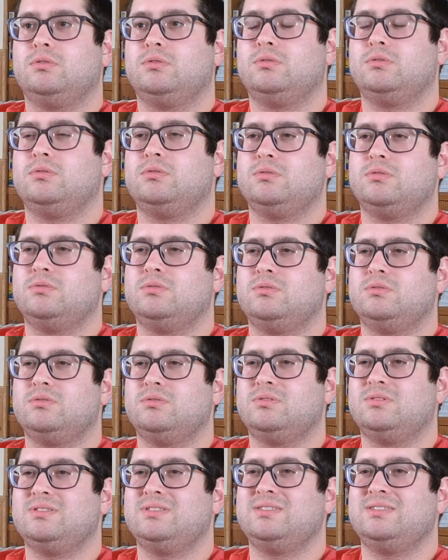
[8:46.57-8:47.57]
If your girl
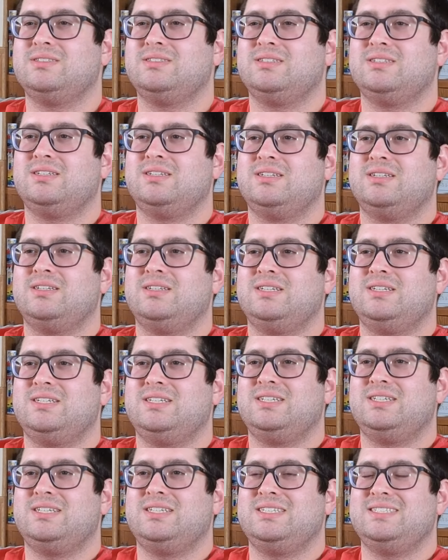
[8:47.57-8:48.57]
comes to me,
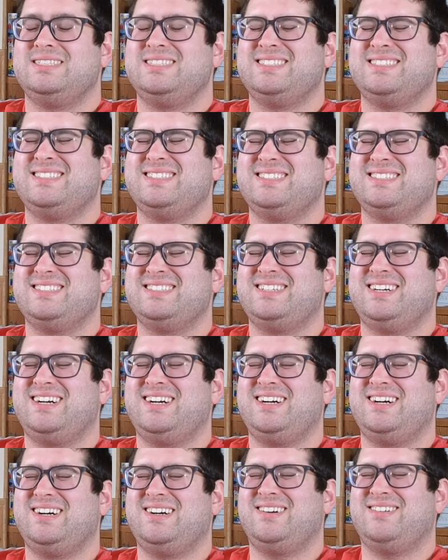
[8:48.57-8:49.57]
she can't resist.
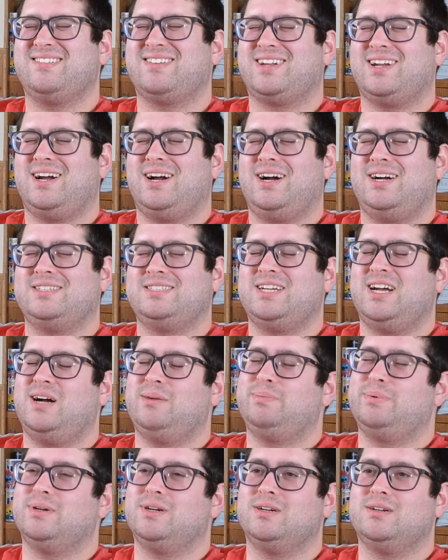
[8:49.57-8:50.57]
Oh God,
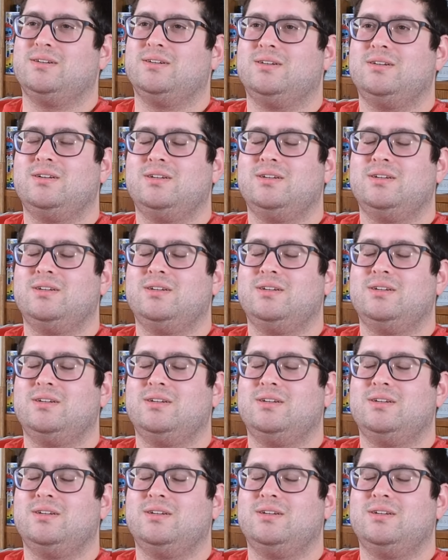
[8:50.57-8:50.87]
Topper. What am I gonna do?